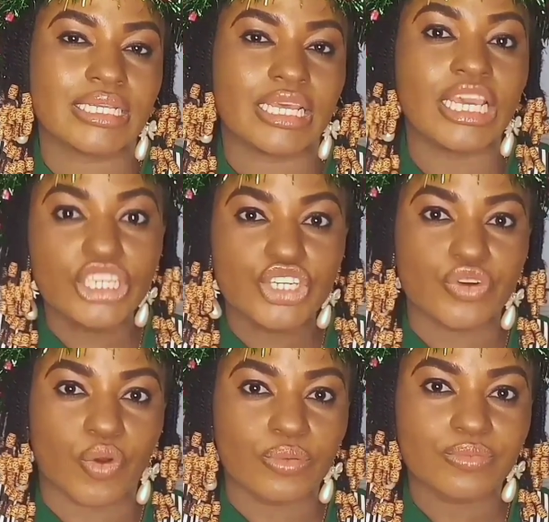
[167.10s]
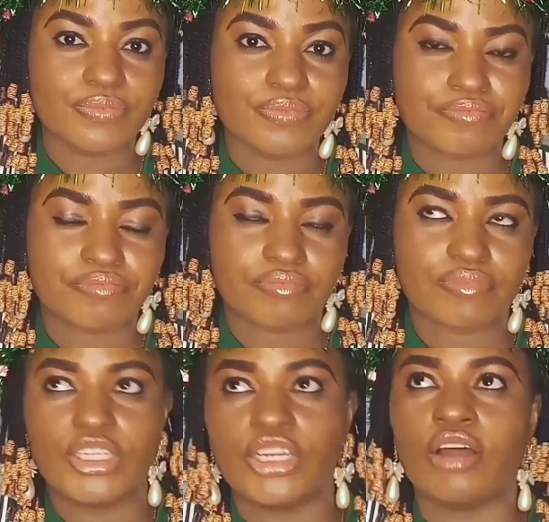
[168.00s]
intro.
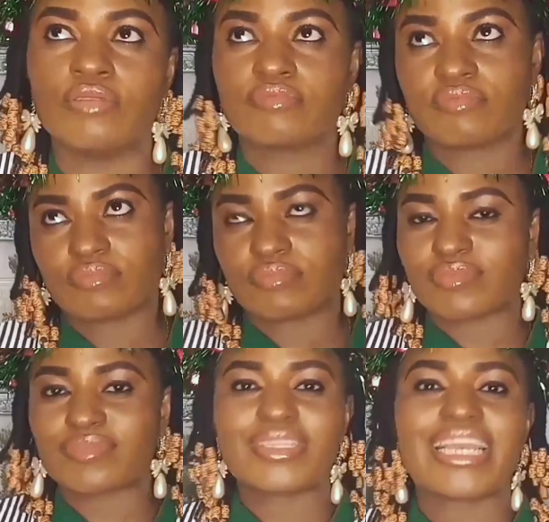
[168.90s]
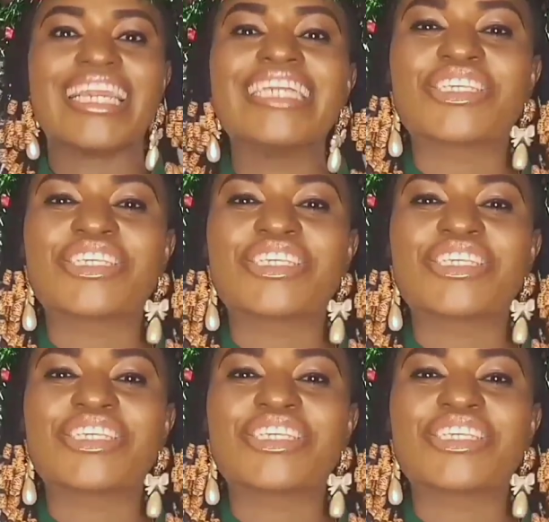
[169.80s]
You know, it's